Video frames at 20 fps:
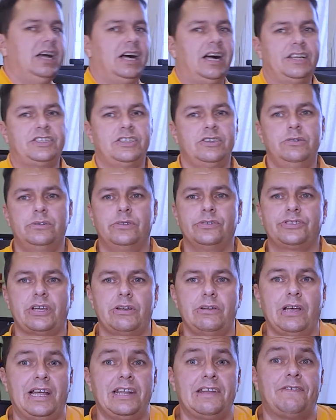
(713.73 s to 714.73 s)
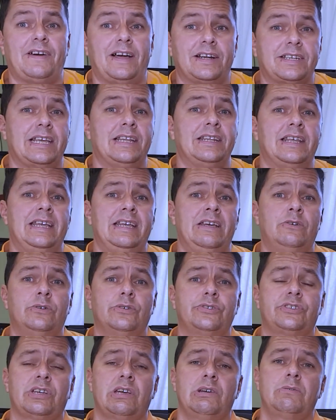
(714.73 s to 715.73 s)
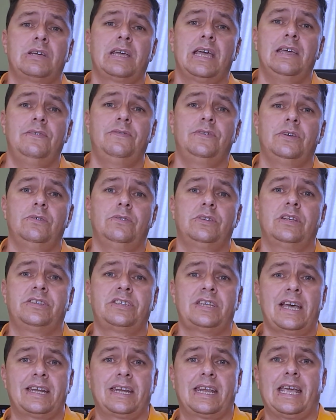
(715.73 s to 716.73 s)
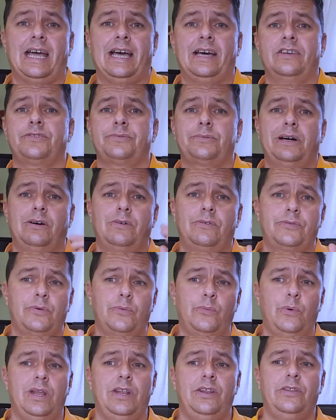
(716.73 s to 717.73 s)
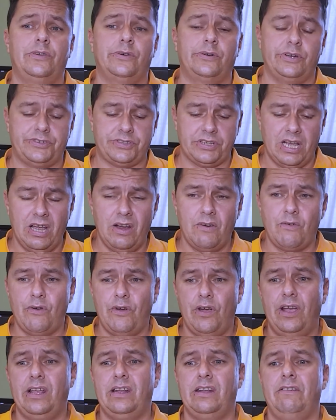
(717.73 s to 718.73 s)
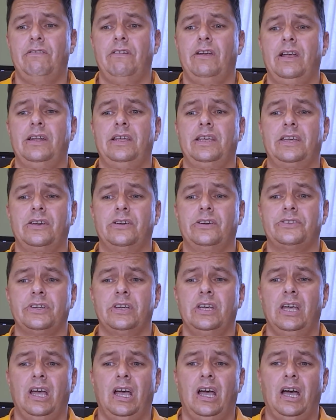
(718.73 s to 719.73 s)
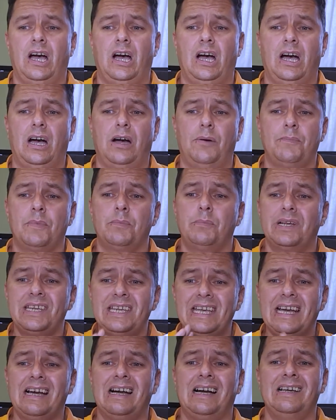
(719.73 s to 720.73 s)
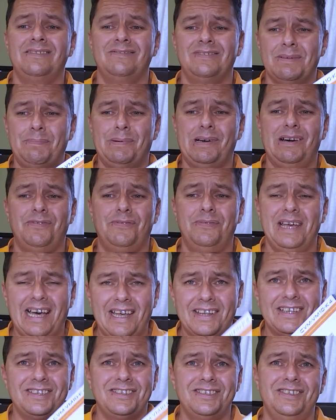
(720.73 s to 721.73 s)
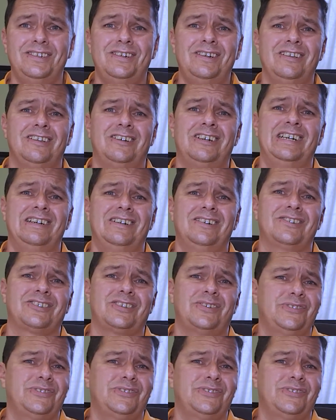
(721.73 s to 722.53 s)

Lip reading: I do also like the fact that they also gave you the dead cat as well for wind noise. Really, really good. But yeah, apart from that, there's not a lot else.